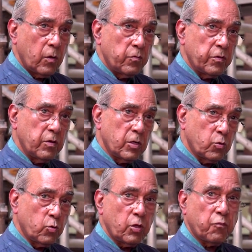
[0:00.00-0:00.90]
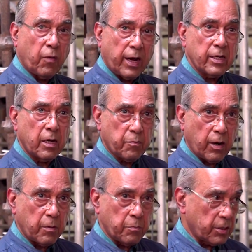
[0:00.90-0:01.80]
we will do the final
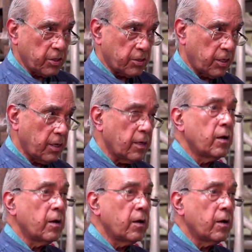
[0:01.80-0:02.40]
Pran pratistha